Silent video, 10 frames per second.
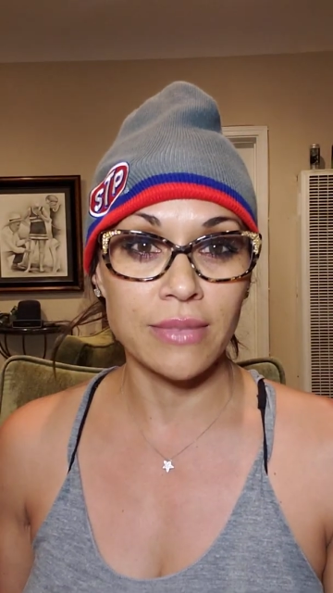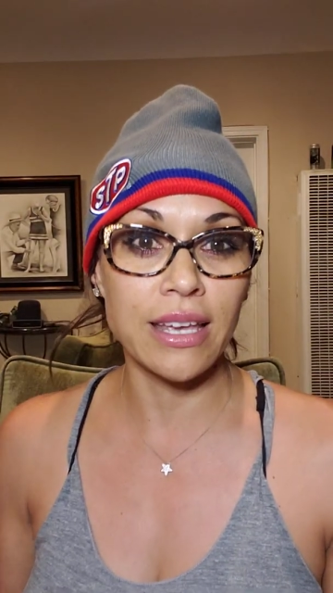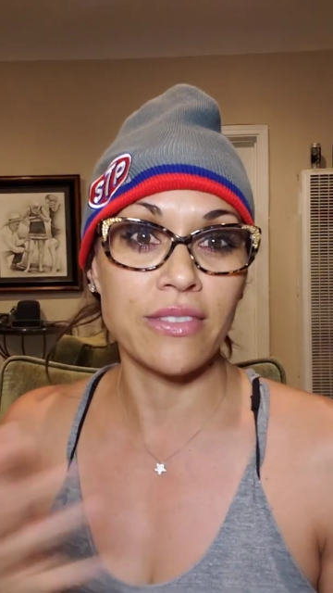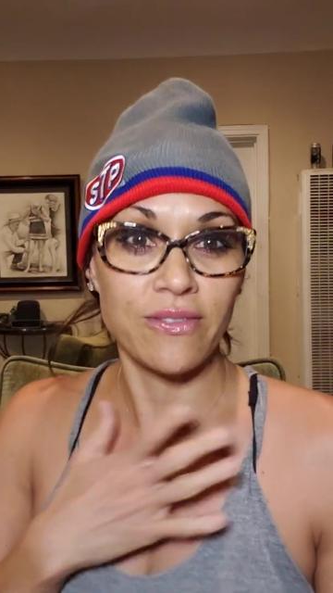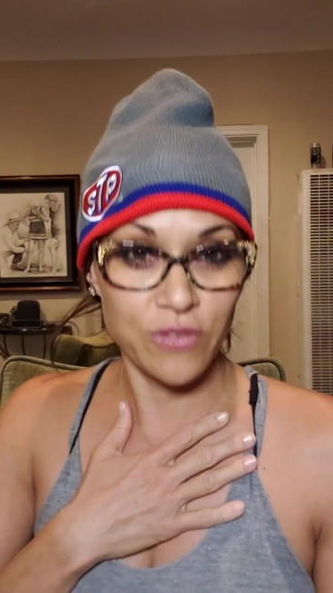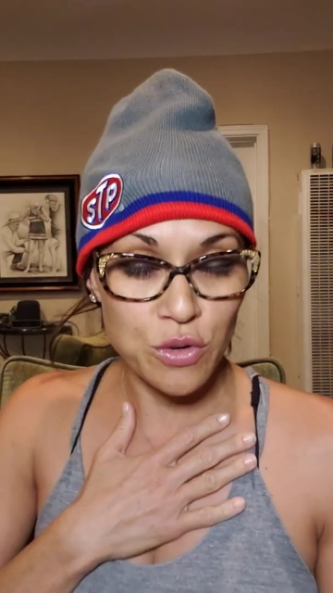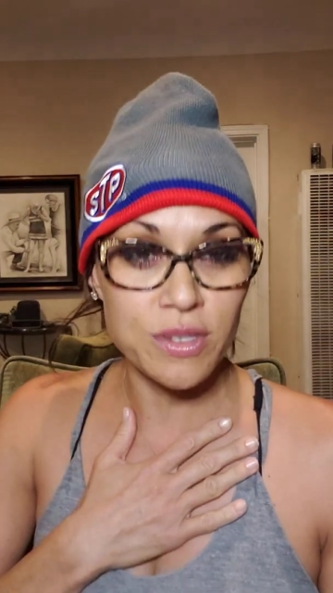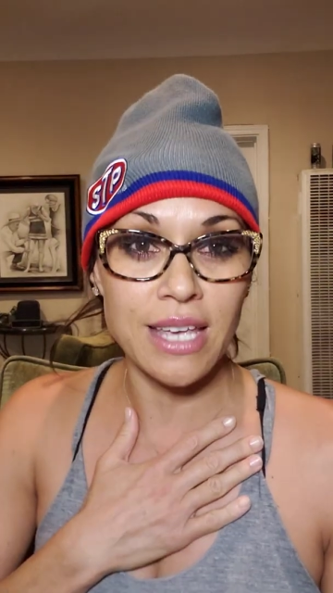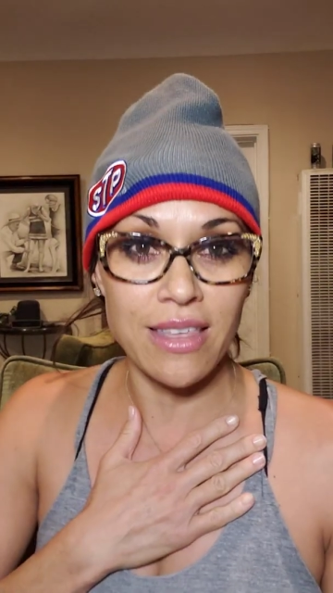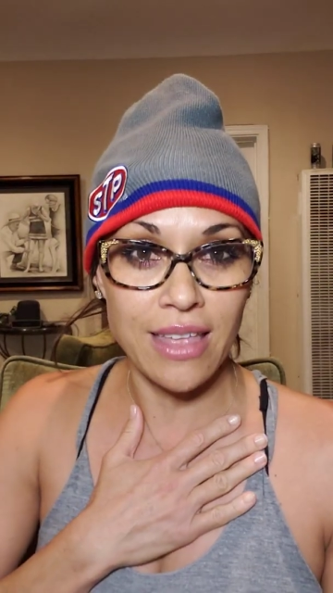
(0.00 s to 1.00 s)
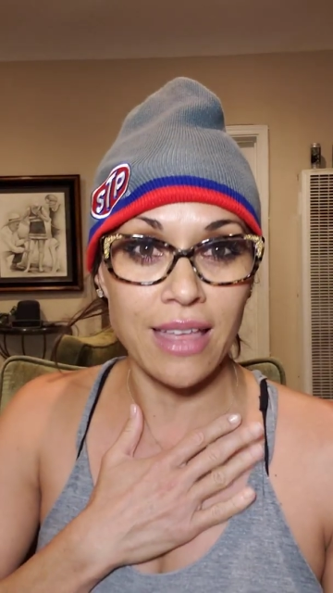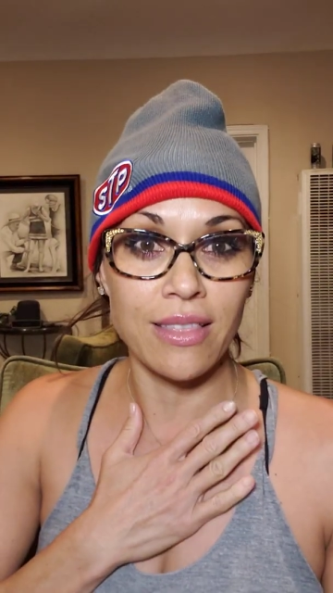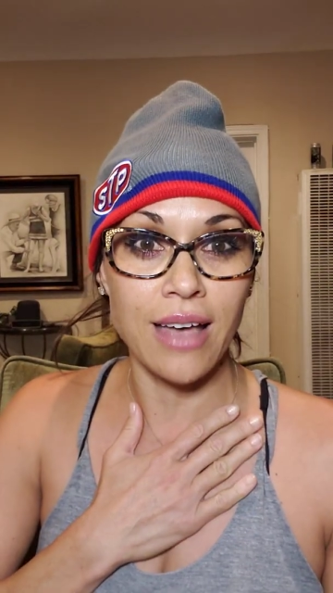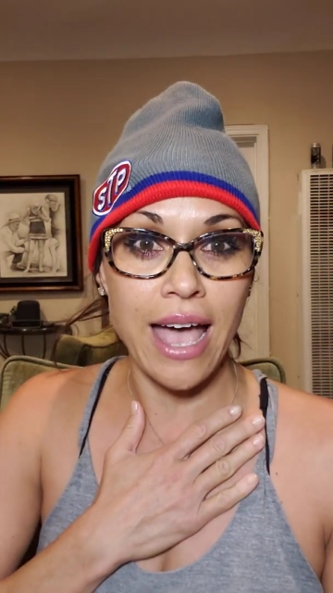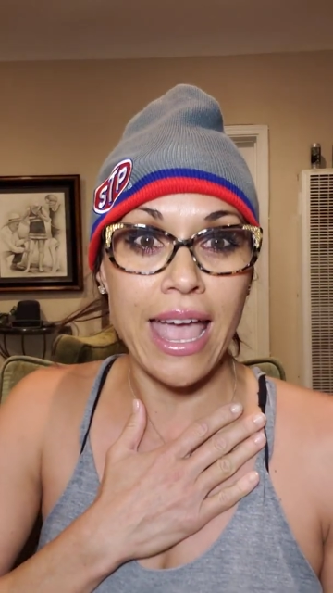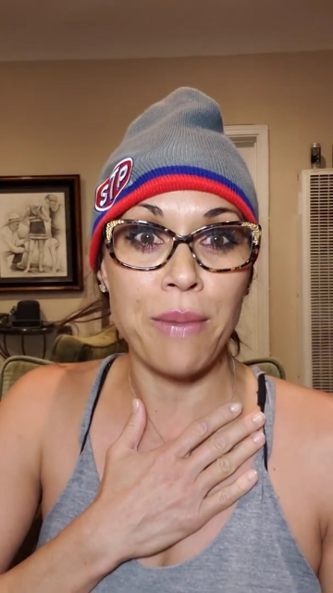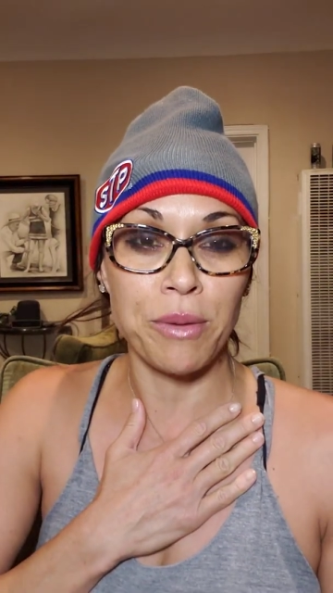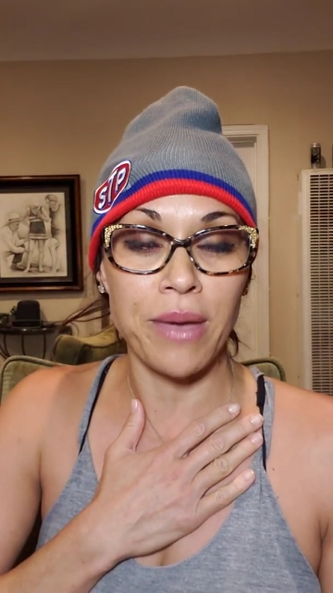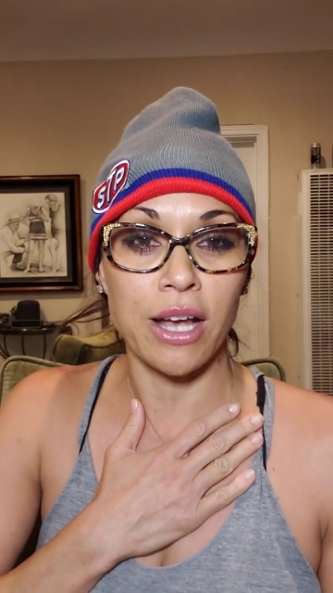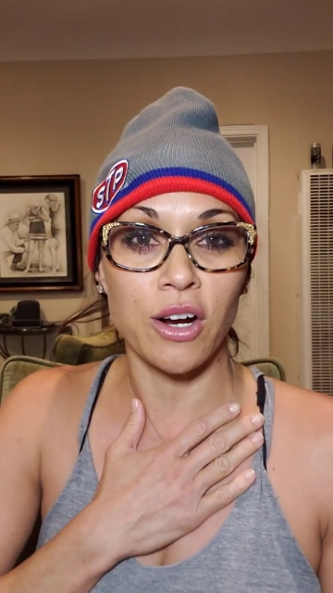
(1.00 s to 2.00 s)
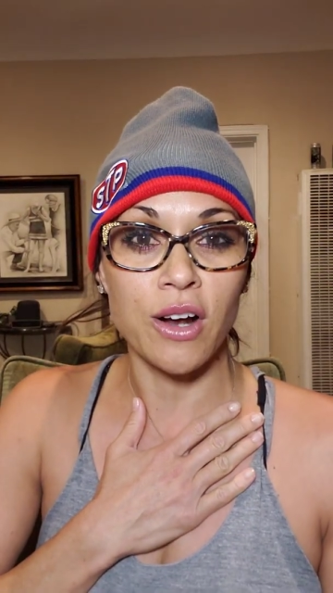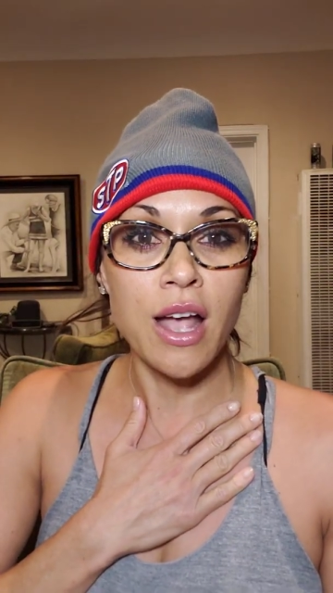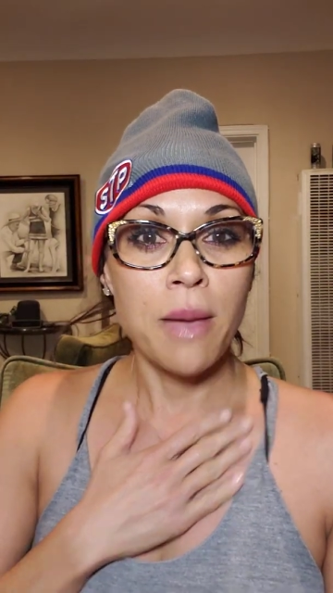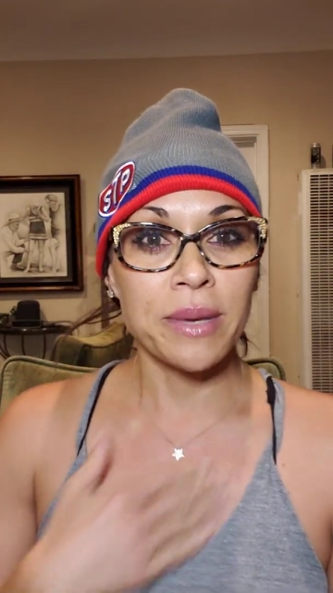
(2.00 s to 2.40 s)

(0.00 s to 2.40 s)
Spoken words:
if you say, I am a baker.